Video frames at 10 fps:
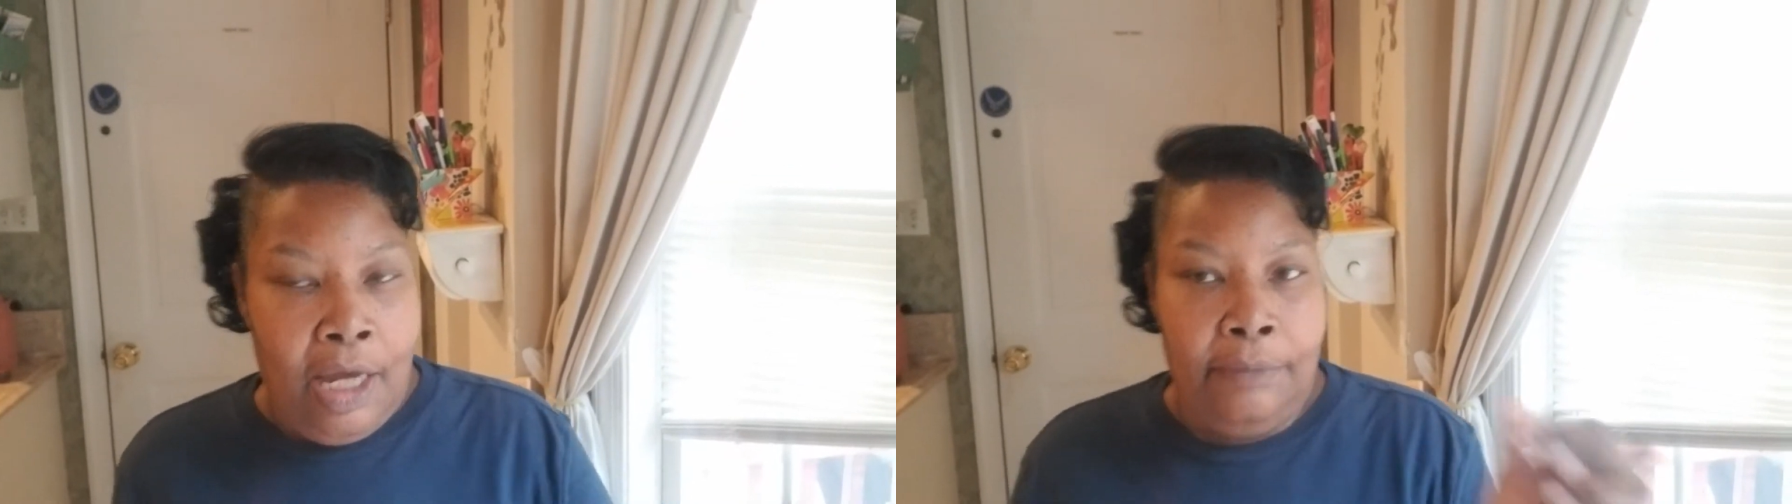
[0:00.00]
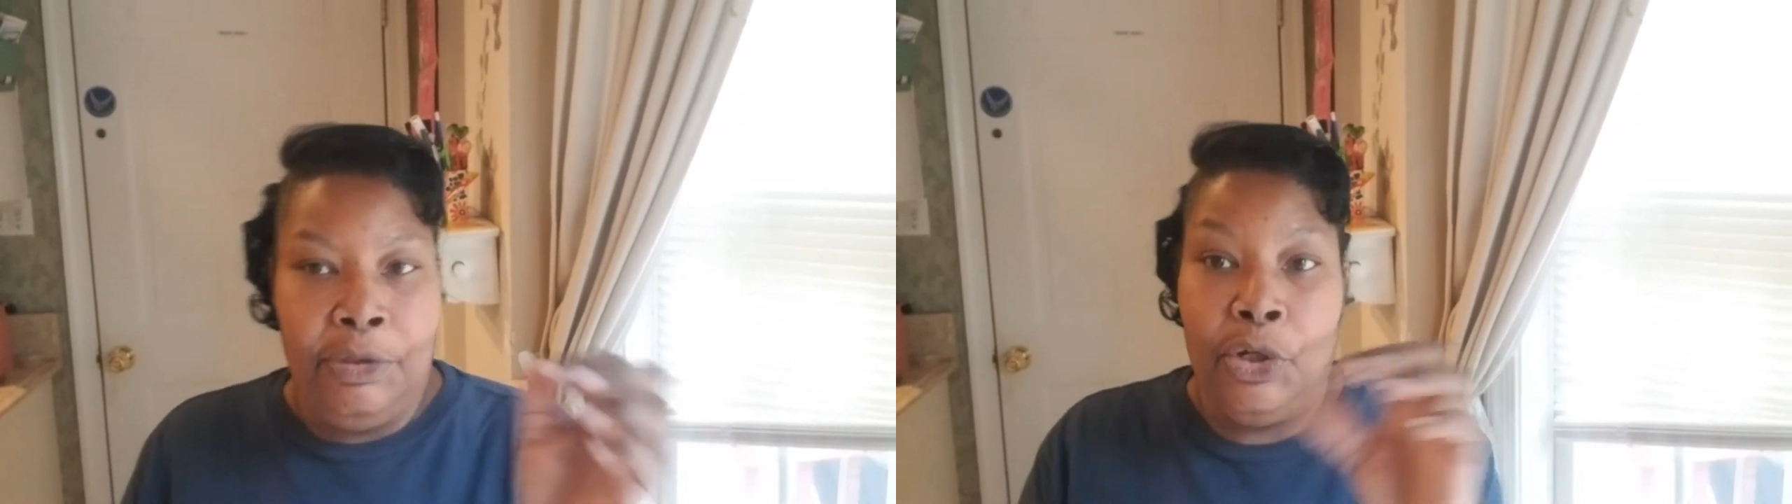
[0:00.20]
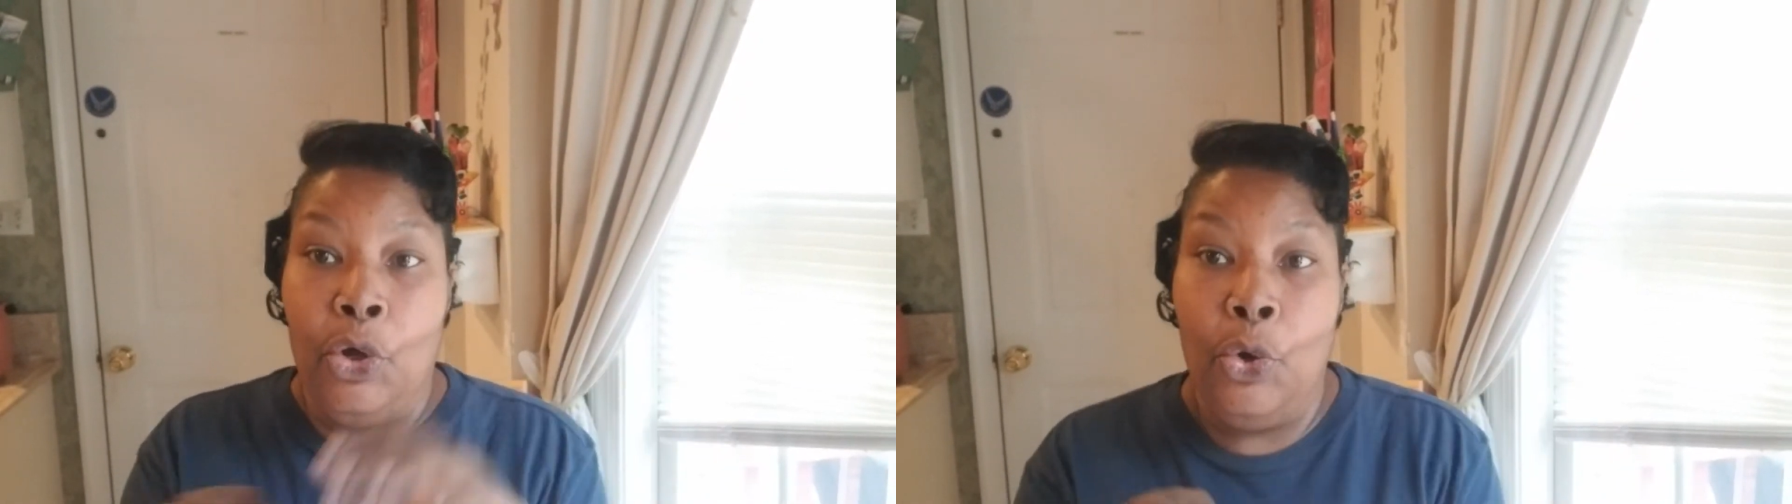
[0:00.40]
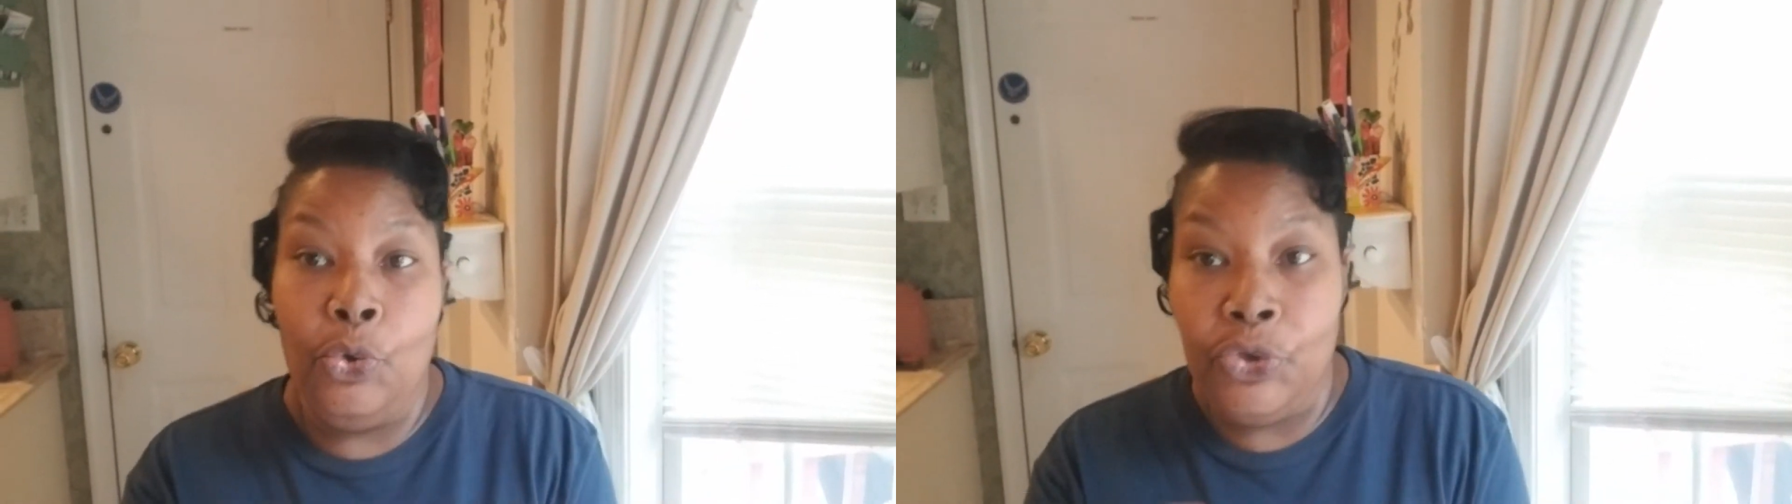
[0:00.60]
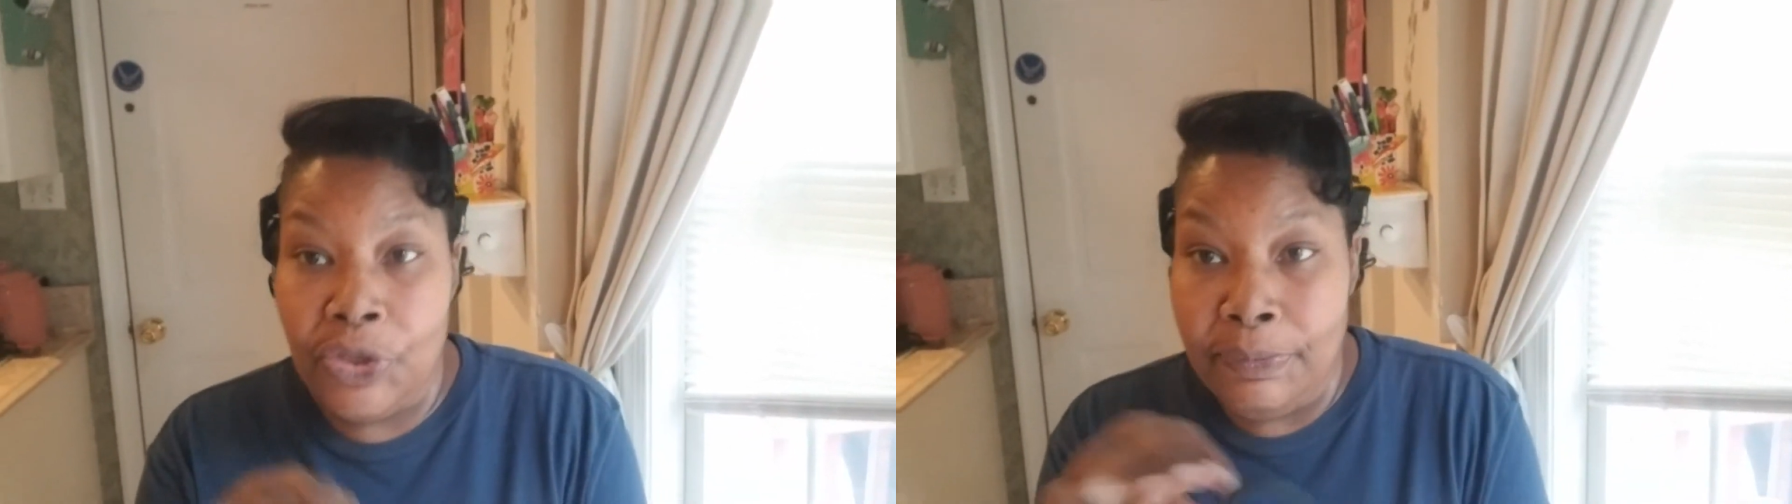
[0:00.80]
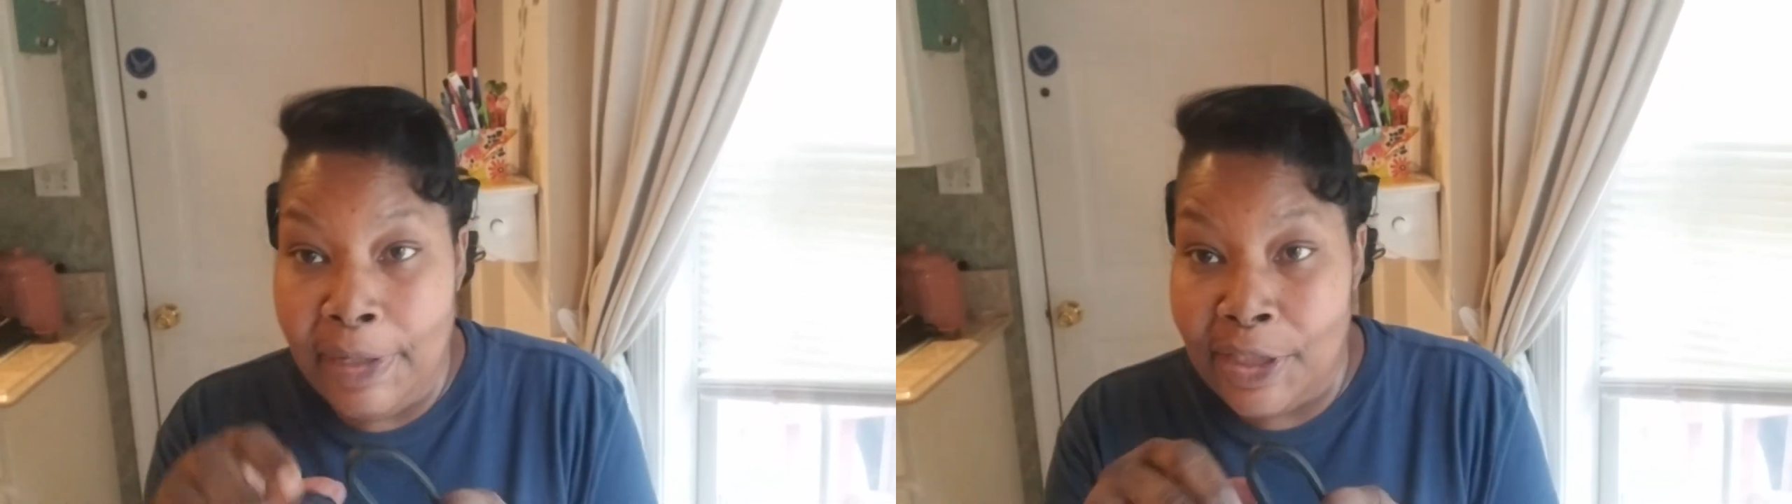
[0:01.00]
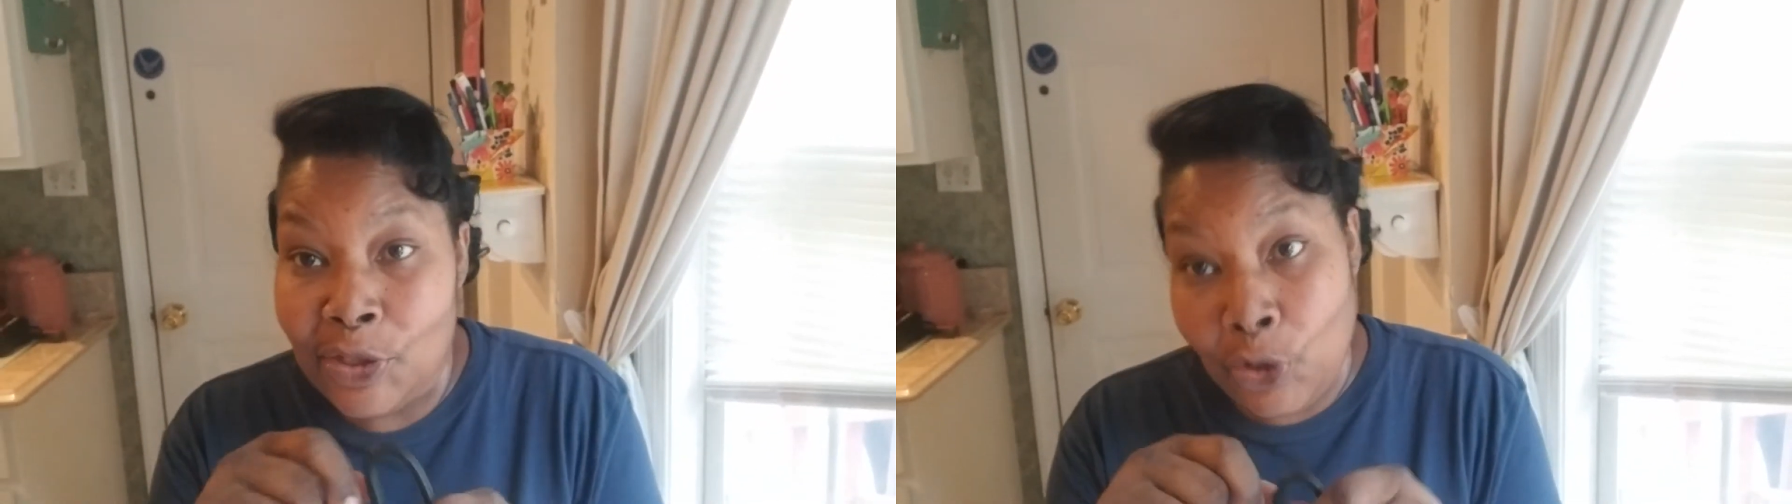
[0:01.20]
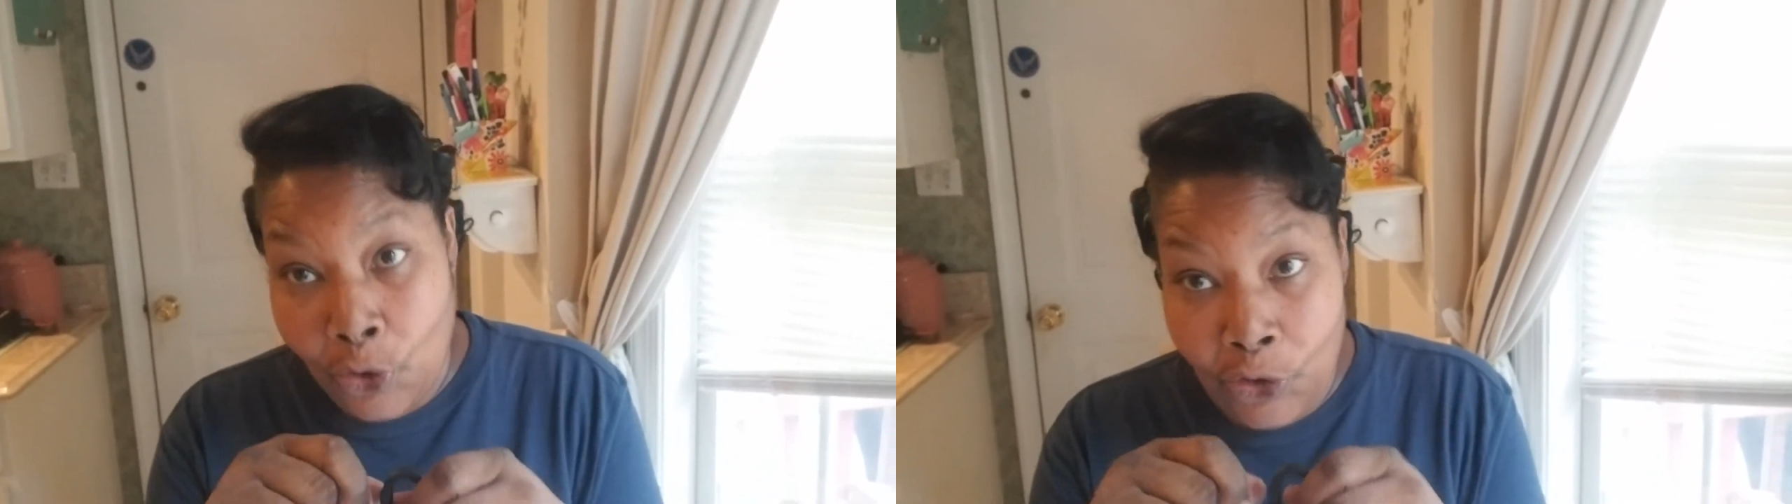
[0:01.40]
Nicole Smith
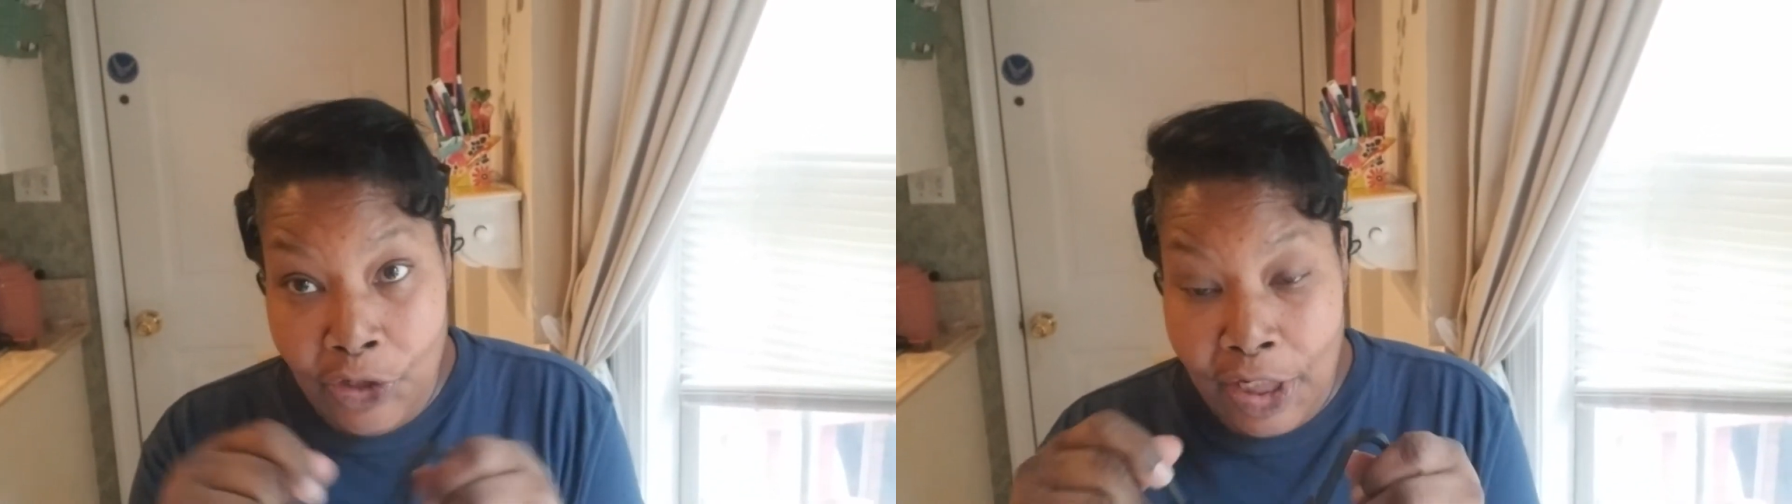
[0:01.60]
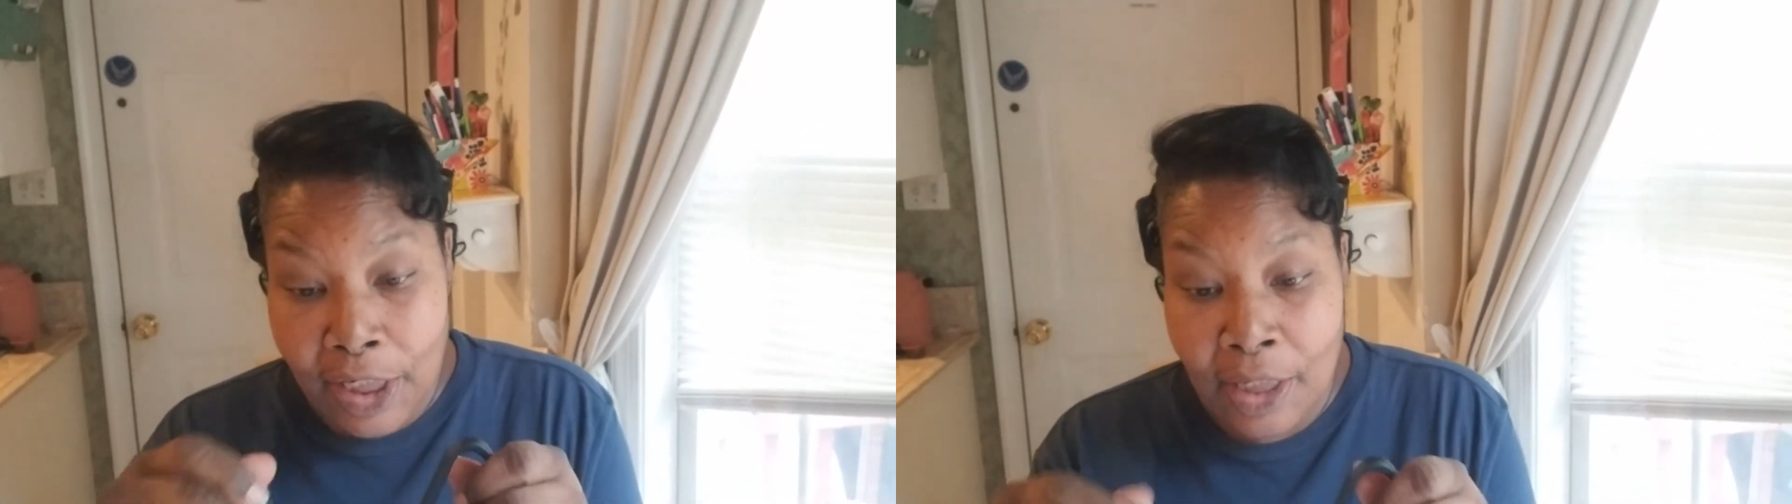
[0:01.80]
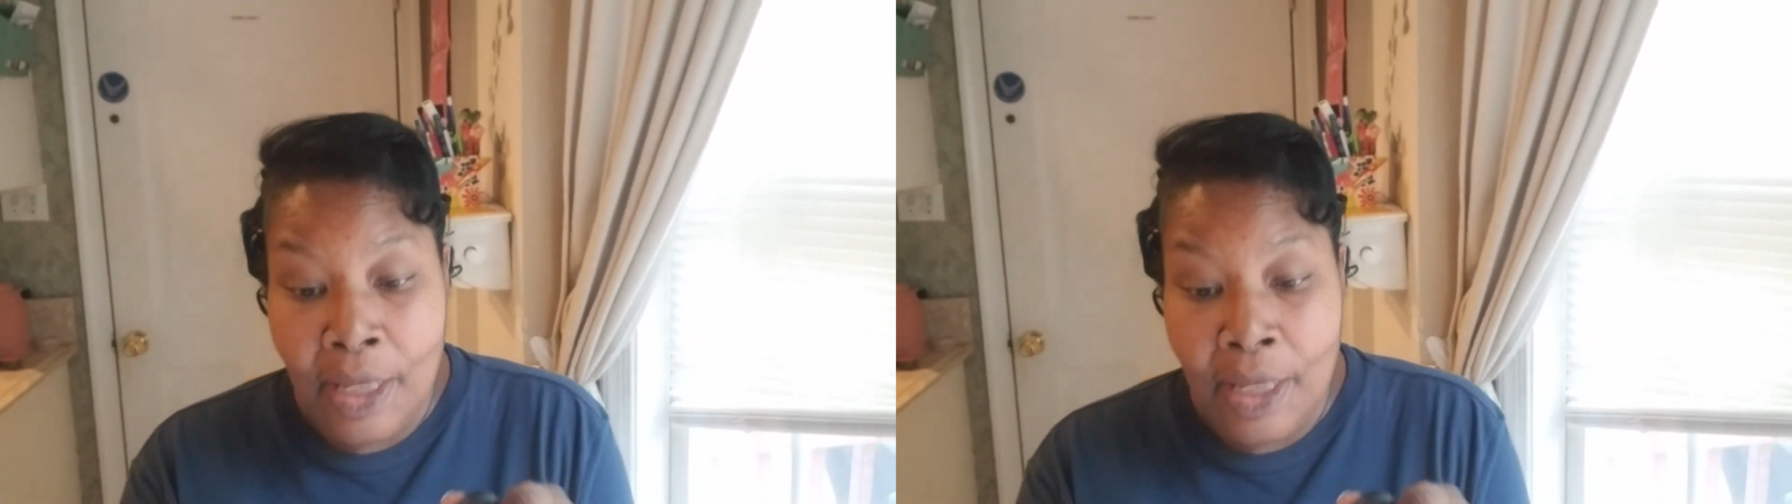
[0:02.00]
Gardening,